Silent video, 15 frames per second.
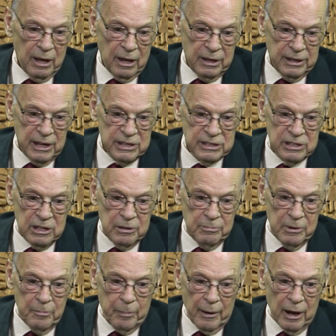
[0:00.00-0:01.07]
destined to
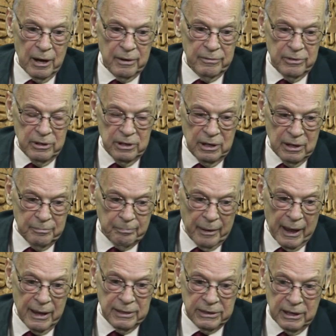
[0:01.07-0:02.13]
be part of the
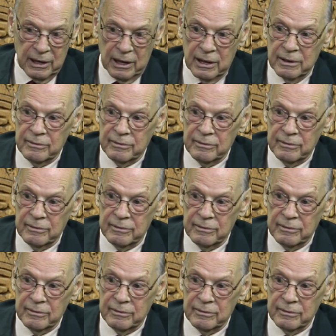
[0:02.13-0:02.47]
pantheon